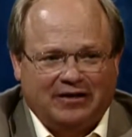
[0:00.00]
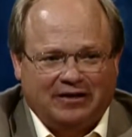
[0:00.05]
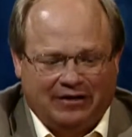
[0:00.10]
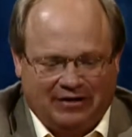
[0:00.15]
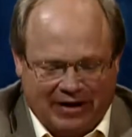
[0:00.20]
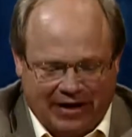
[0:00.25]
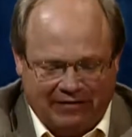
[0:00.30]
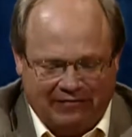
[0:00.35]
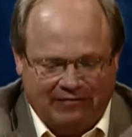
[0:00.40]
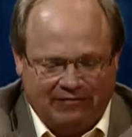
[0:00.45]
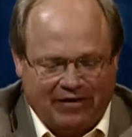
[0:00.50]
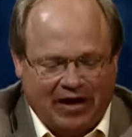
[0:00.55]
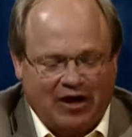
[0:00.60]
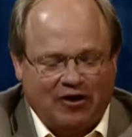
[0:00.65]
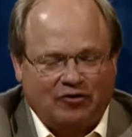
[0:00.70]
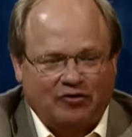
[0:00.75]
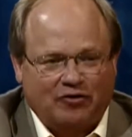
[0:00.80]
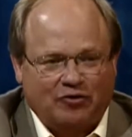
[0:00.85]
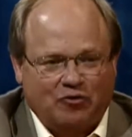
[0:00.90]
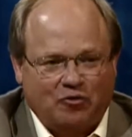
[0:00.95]
then they
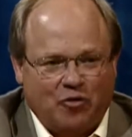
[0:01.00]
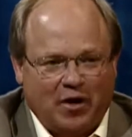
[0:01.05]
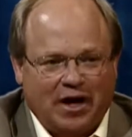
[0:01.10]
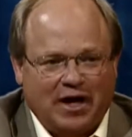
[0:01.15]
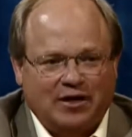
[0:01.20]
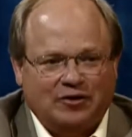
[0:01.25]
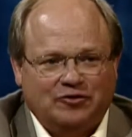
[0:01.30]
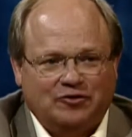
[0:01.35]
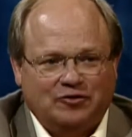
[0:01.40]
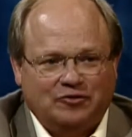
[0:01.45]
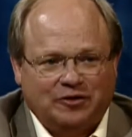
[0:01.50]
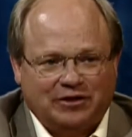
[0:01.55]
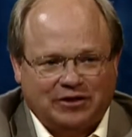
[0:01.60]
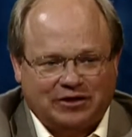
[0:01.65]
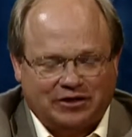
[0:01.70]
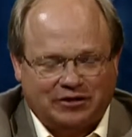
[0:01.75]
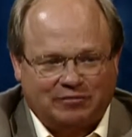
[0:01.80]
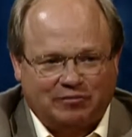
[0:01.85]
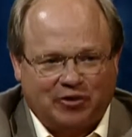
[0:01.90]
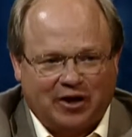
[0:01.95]
found a way to
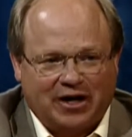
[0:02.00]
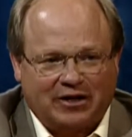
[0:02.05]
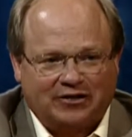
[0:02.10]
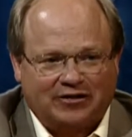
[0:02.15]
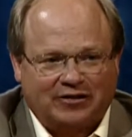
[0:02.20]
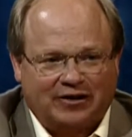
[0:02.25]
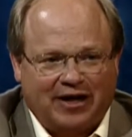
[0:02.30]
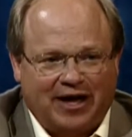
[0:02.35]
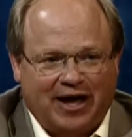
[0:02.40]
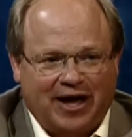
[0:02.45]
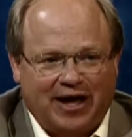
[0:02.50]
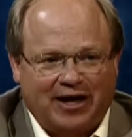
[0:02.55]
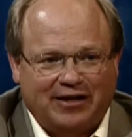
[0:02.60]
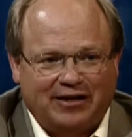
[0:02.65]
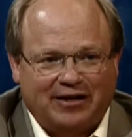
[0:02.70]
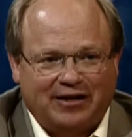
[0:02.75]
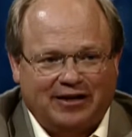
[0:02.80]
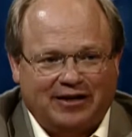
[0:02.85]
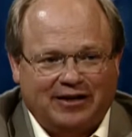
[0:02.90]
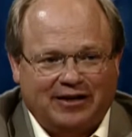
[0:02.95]
express
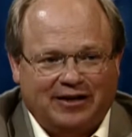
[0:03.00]
that